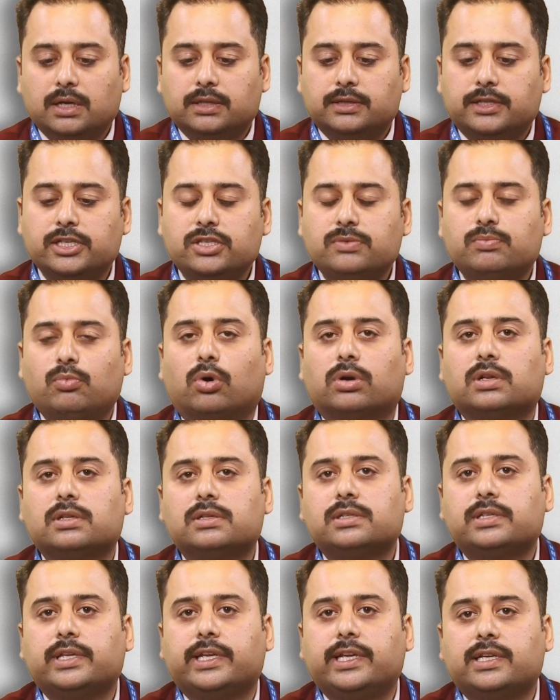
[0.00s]
This model
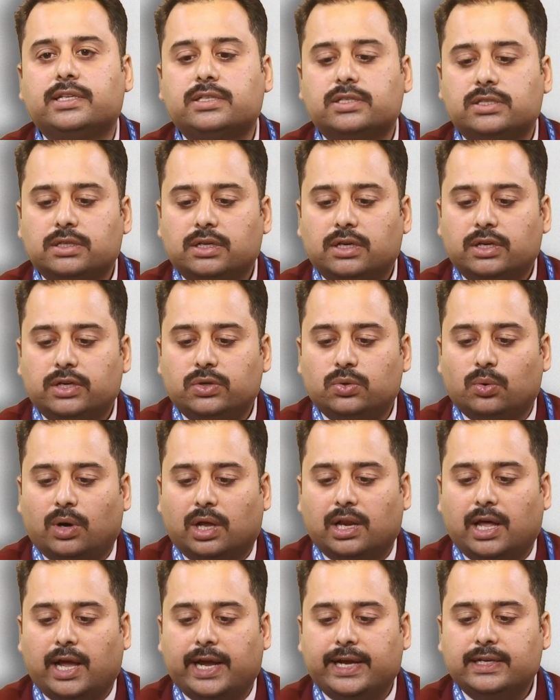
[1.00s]
seeks to
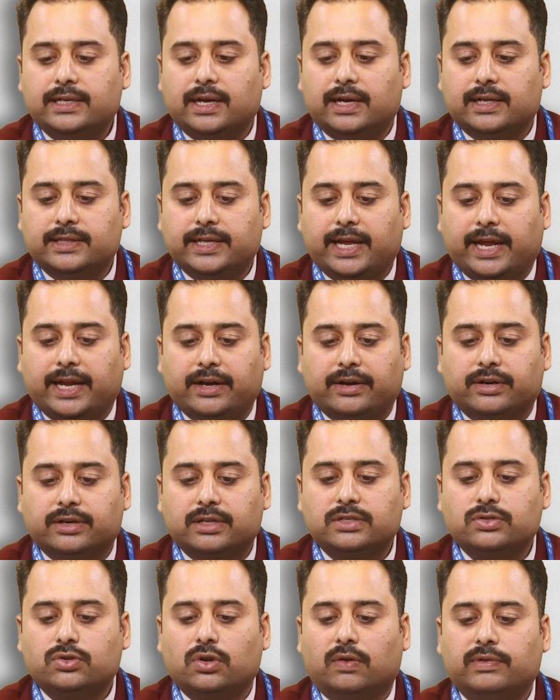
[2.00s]
align the
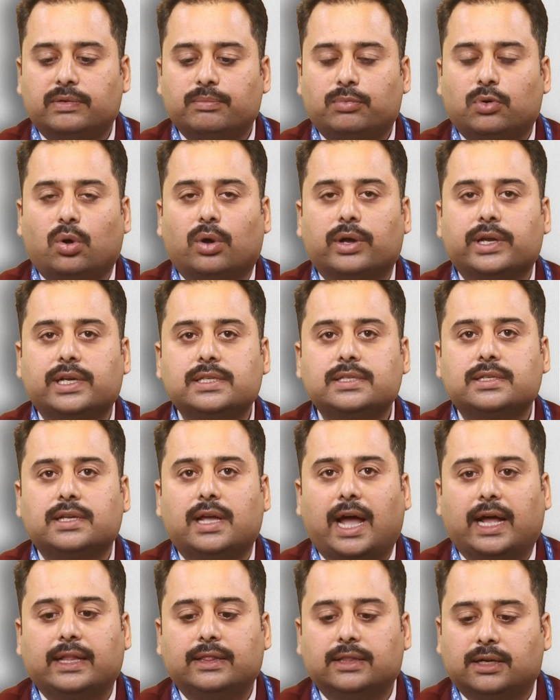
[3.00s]
interest of employees
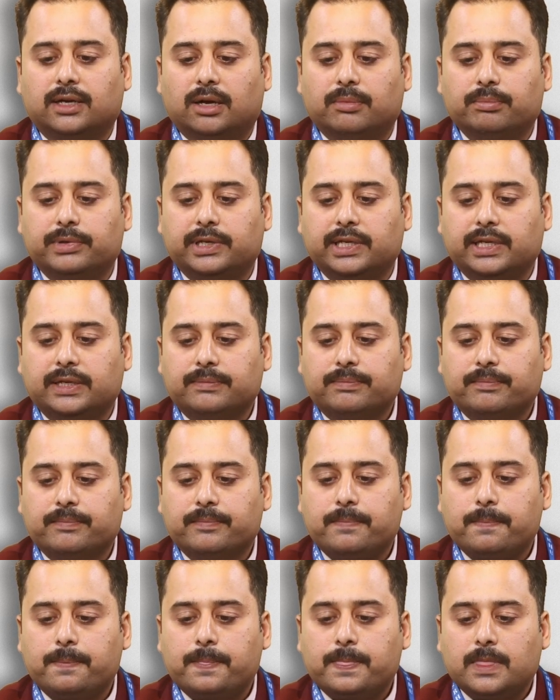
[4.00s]
and the company,
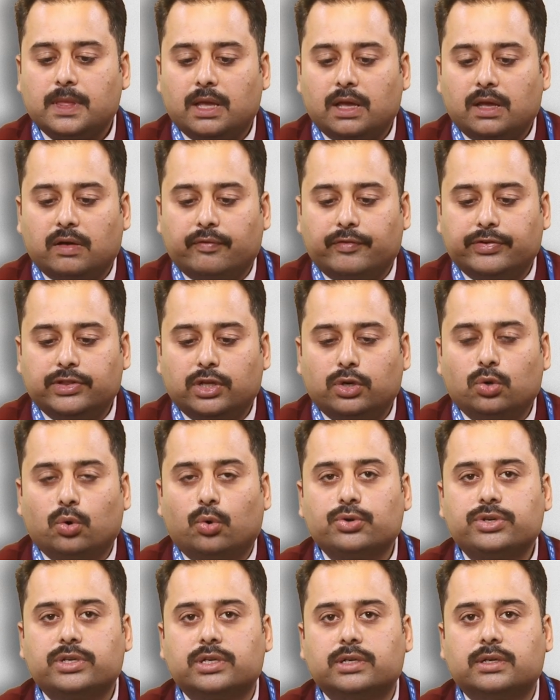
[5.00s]
with the
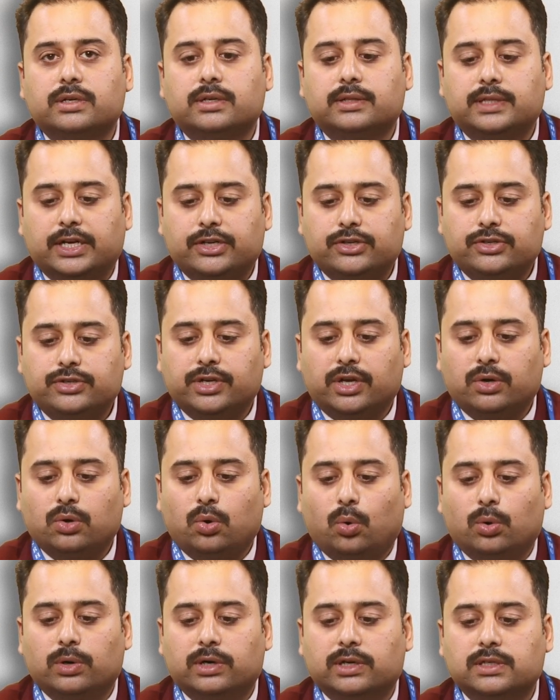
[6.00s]
notion that
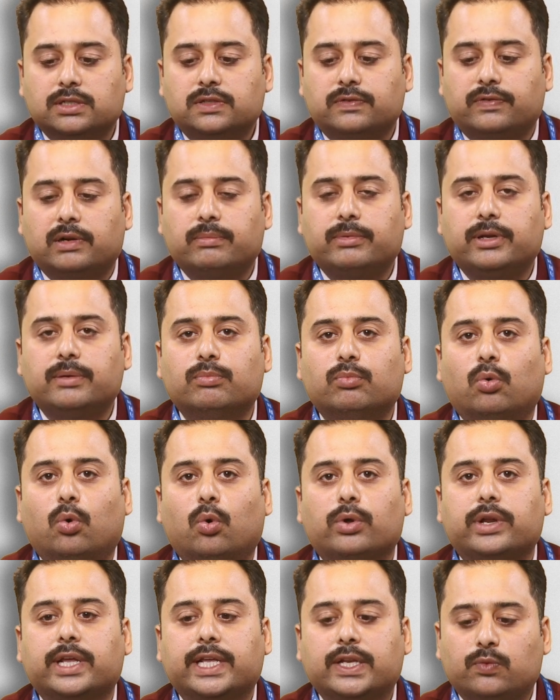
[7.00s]
shareholders will be
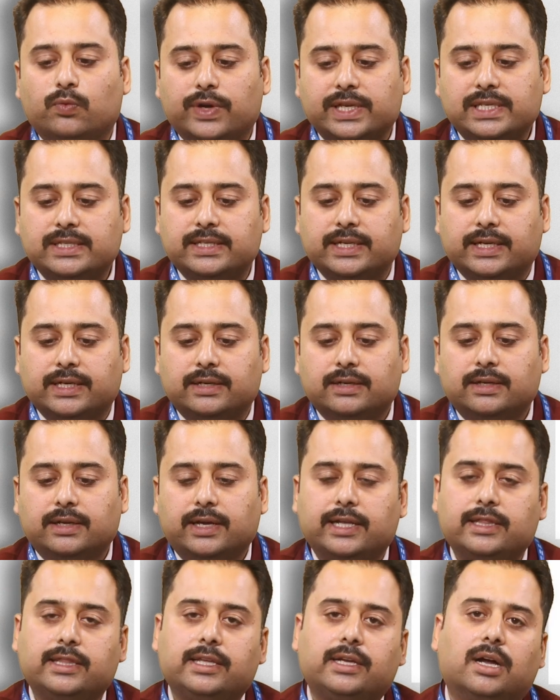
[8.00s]
more invested
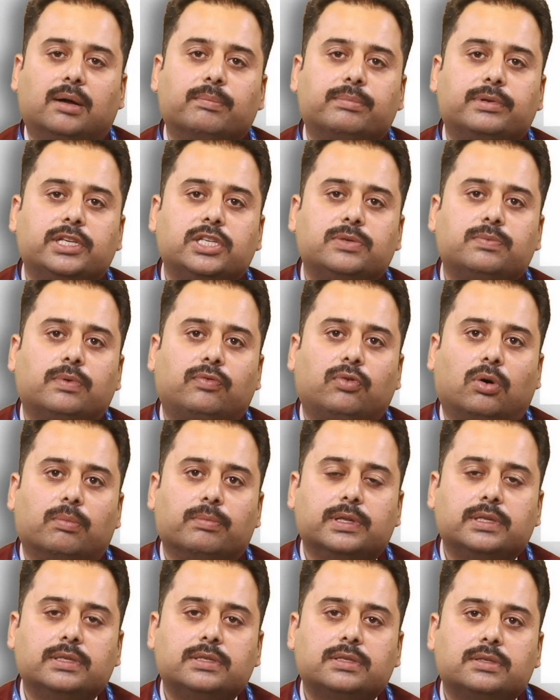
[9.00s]
in the company's
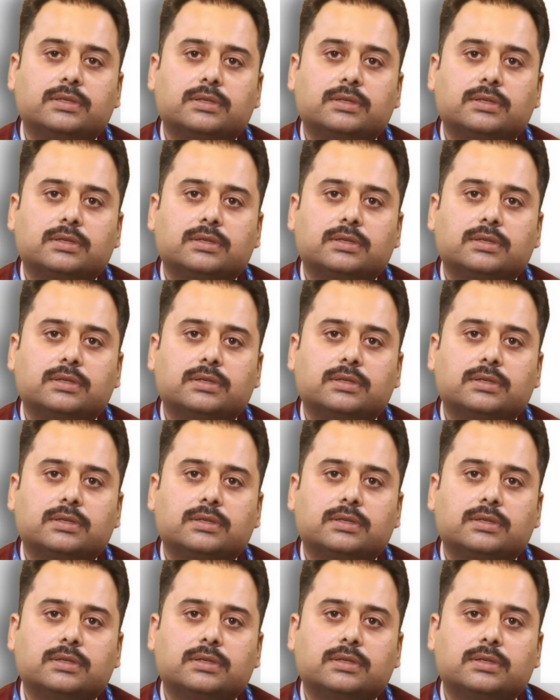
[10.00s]
performance.